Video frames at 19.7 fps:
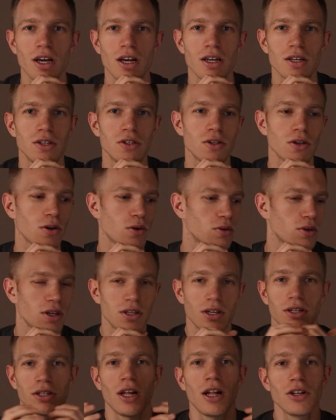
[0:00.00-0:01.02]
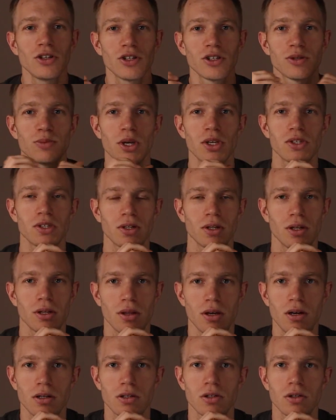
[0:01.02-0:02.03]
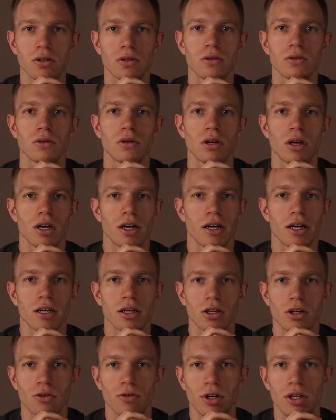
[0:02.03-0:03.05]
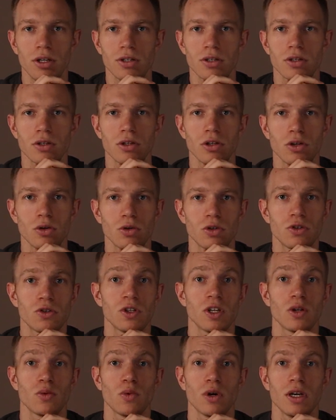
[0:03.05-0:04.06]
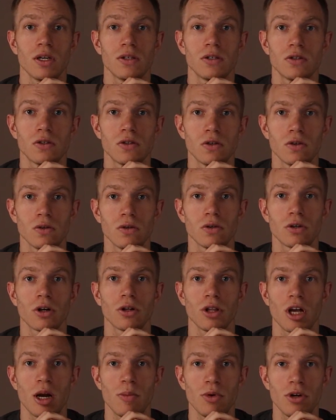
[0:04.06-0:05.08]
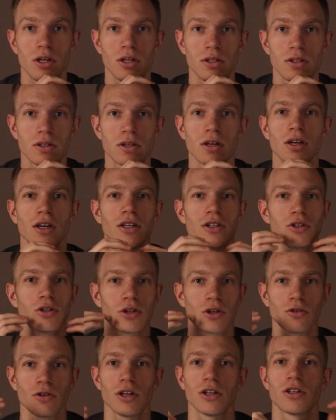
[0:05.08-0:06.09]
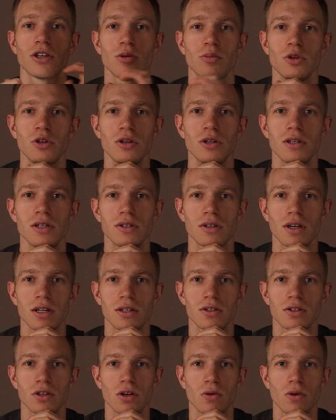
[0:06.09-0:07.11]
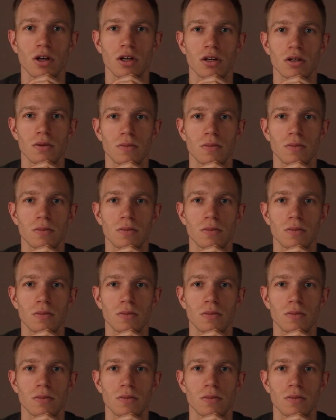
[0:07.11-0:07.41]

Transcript: So the technology is basically there to uh, create new interesting ways to collaborate, to create communities and so on.